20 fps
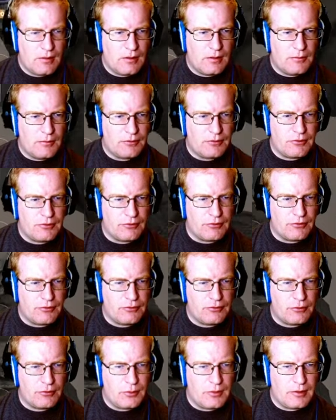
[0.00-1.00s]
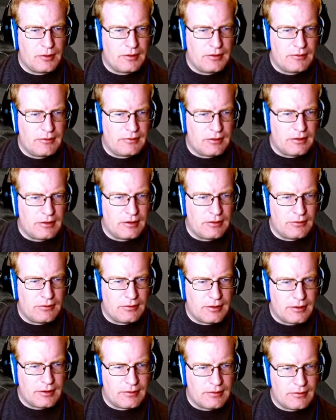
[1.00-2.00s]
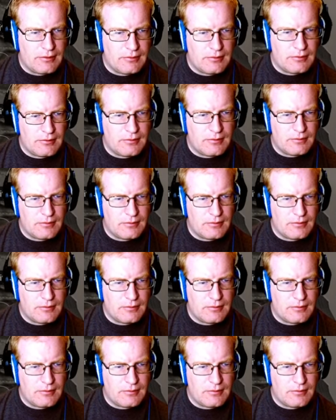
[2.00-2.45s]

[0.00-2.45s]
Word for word: I'm just going to screw one of these in here like this.